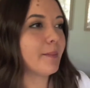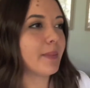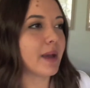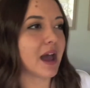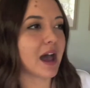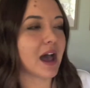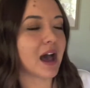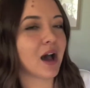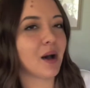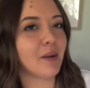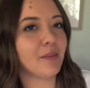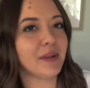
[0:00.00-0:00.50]

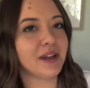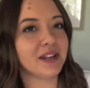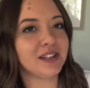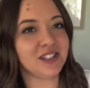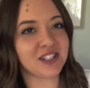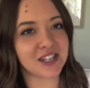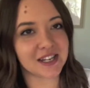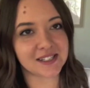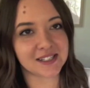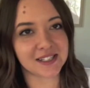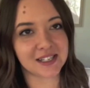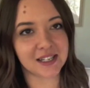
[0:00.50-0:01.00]
but um,
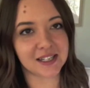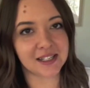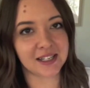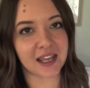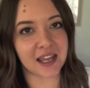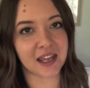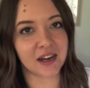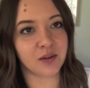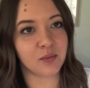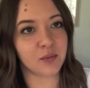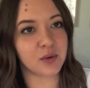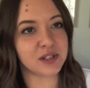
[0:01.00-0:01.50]
Jessie
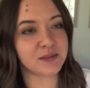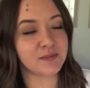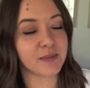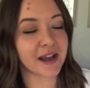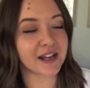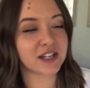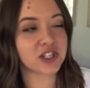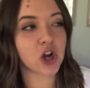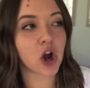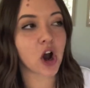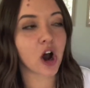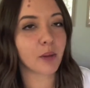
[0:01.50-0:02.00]
again was
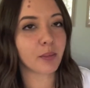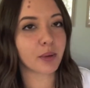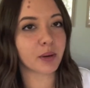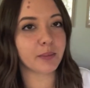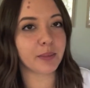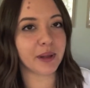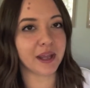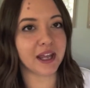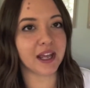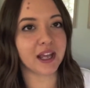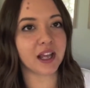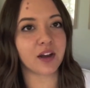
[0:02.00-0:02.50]
my top
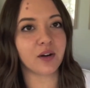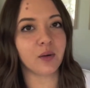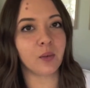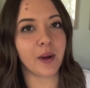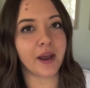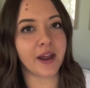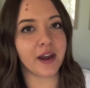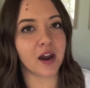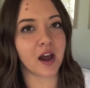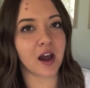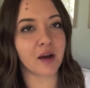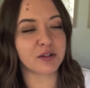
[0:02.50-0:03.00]
pick
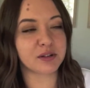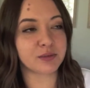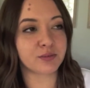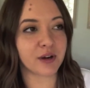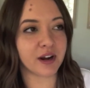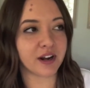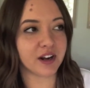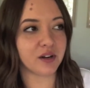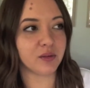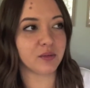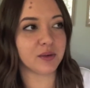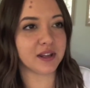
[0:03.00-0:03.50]
when I was
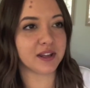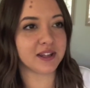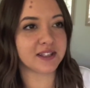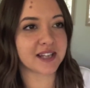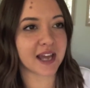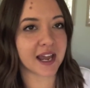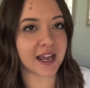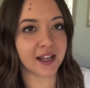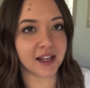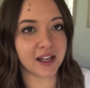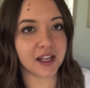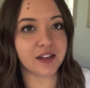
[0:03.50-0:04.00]
pregnant with
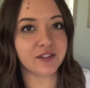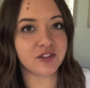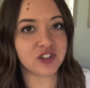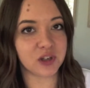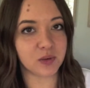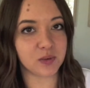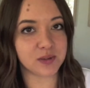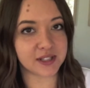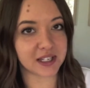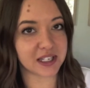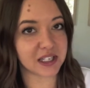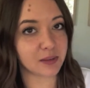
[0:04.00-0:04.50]
Taylor if
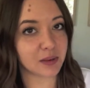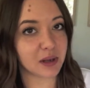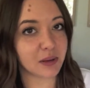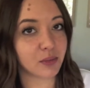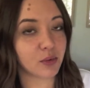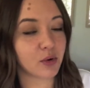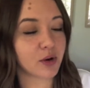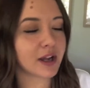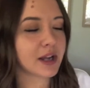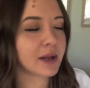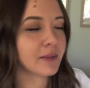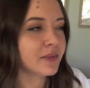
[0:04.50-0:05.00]
she was going to be a
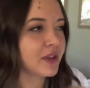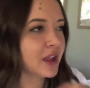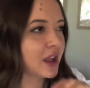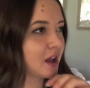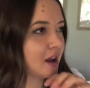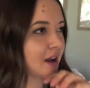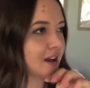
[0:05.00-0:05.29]
boy.